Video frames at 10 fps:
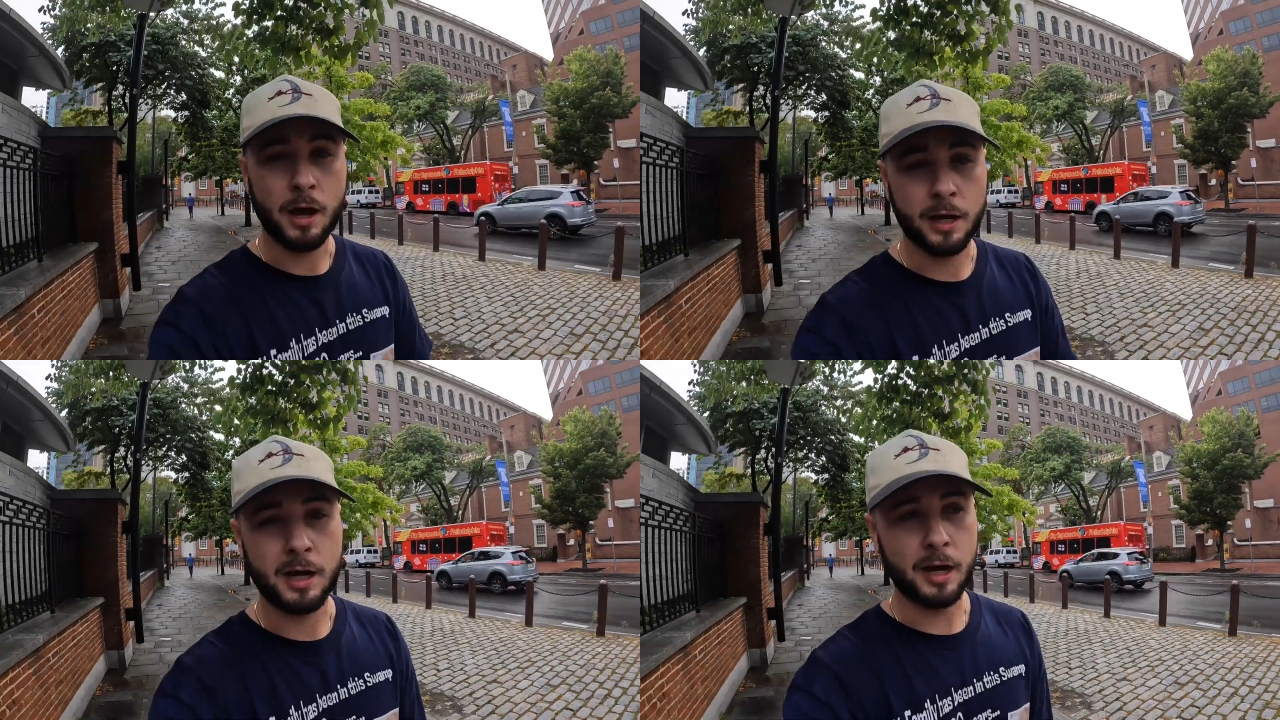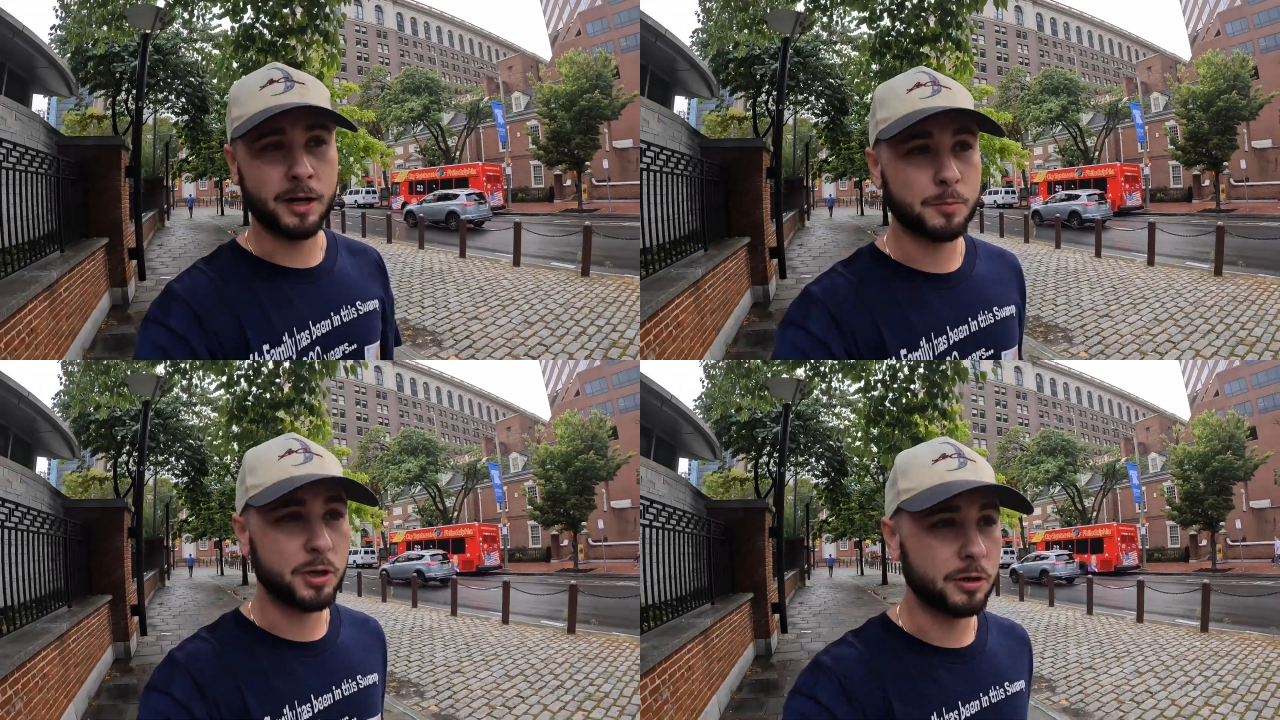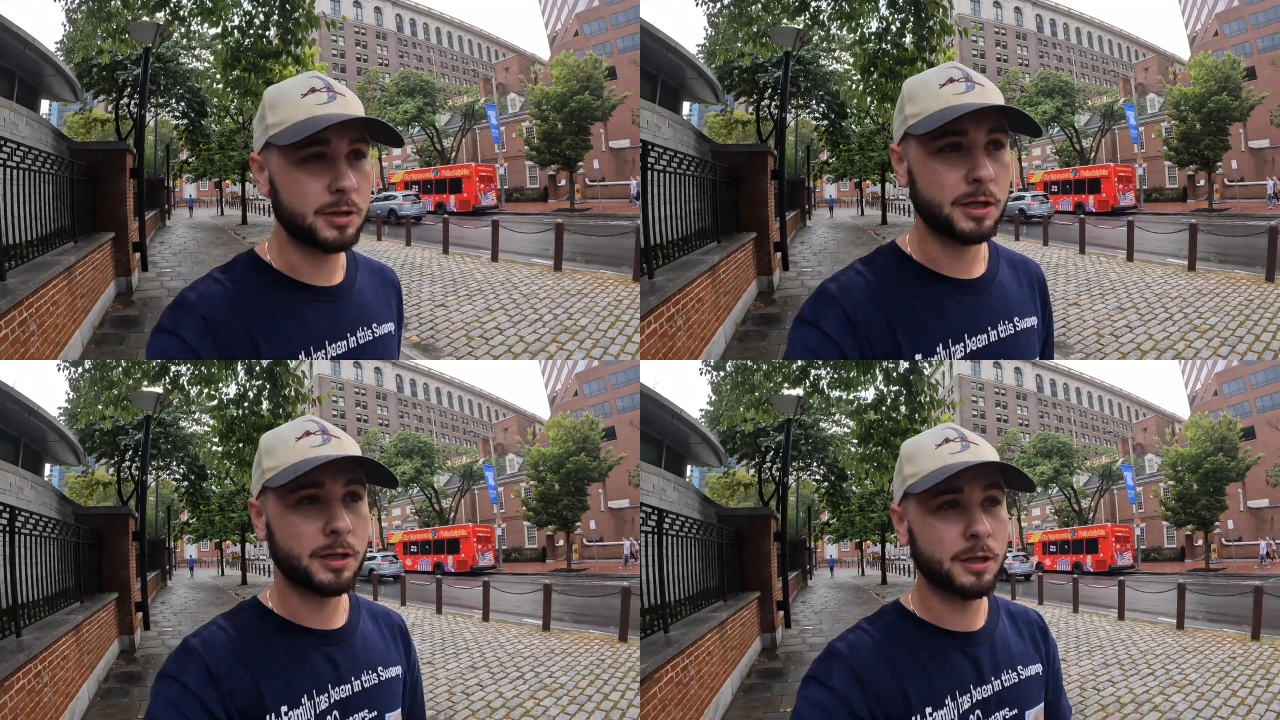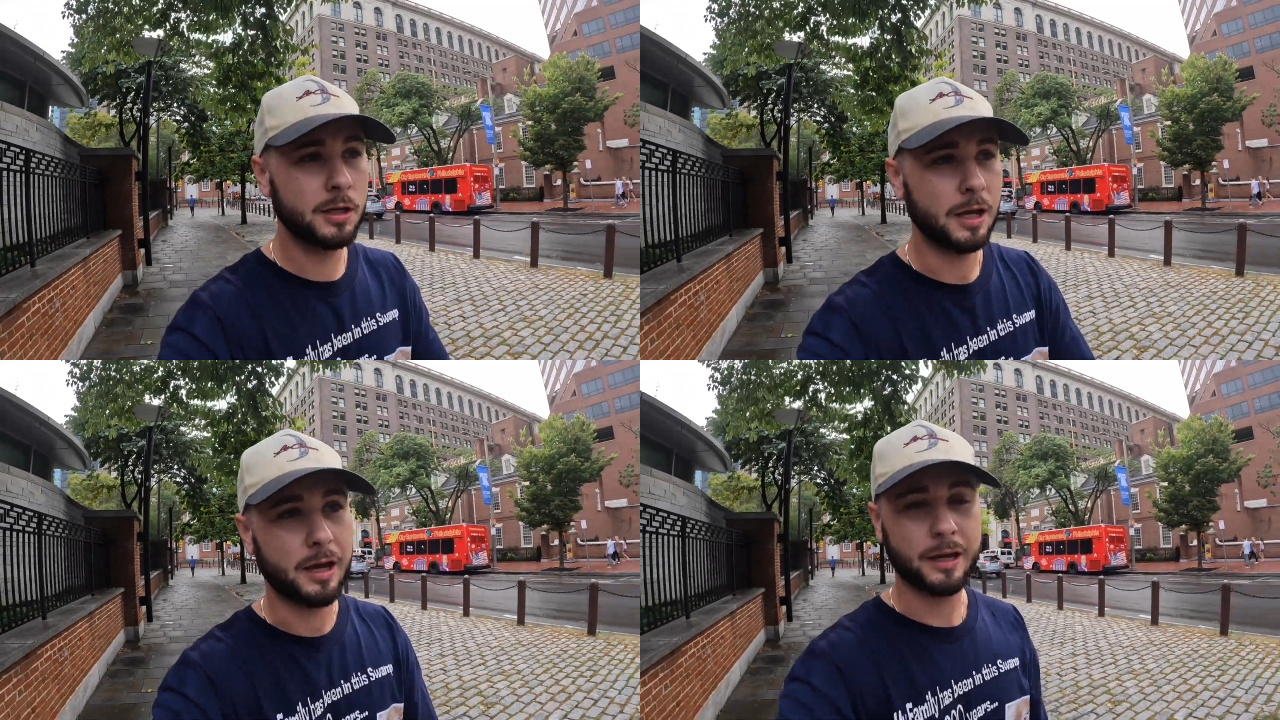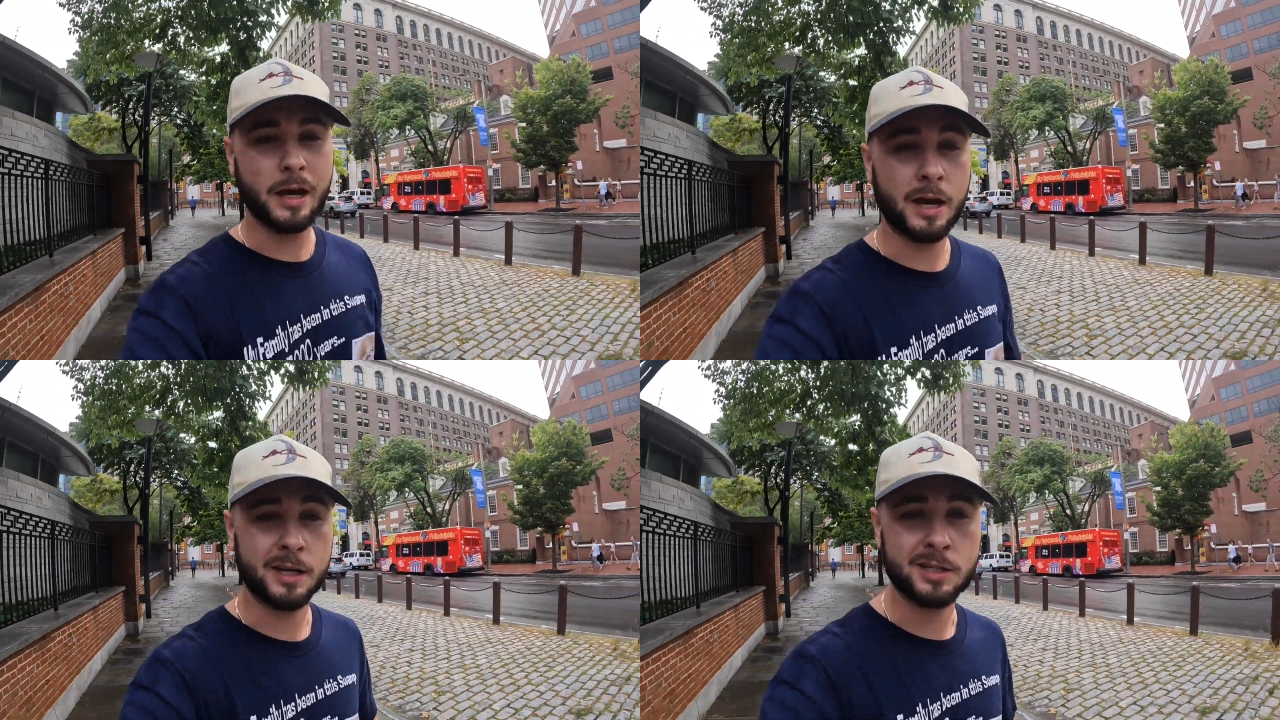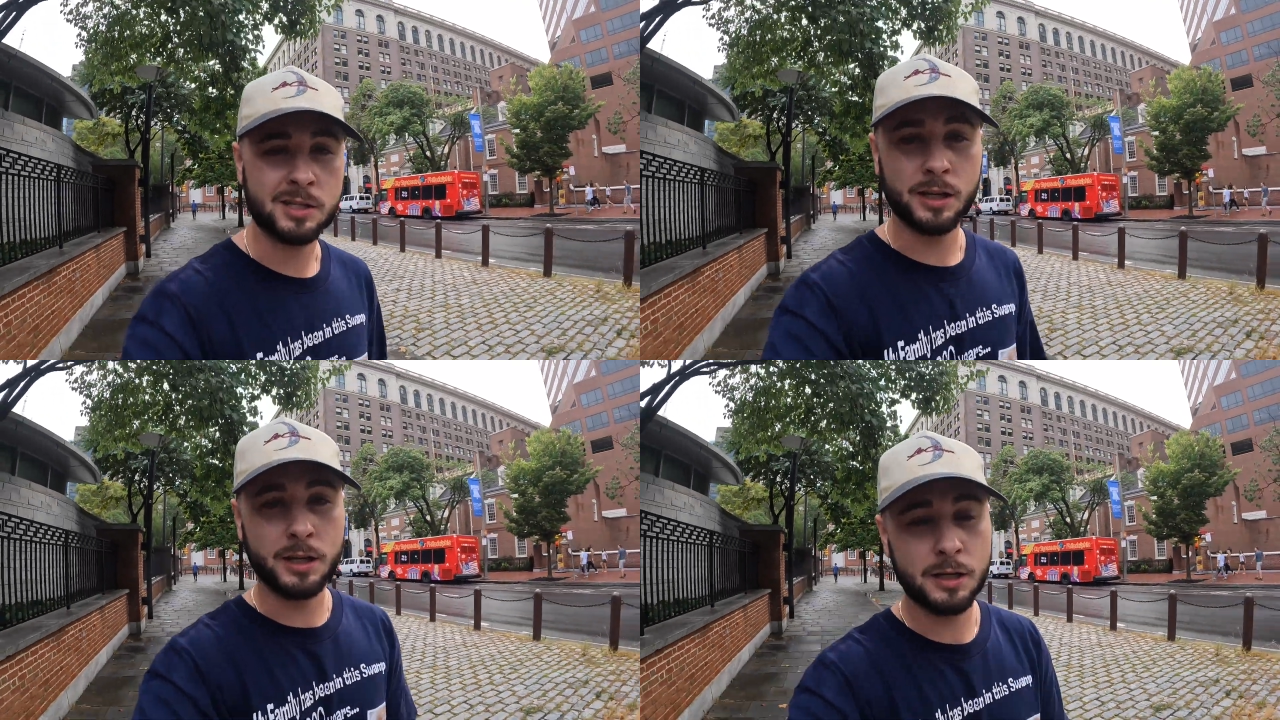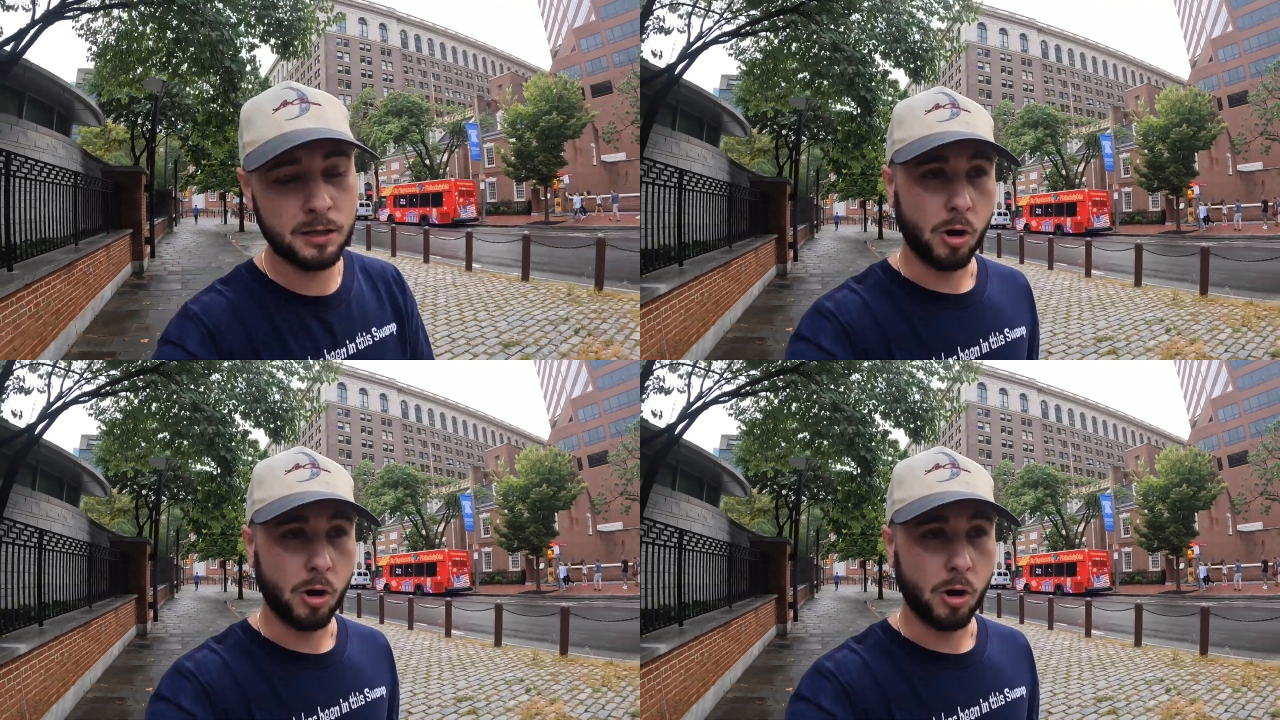Iconic building, iconic city.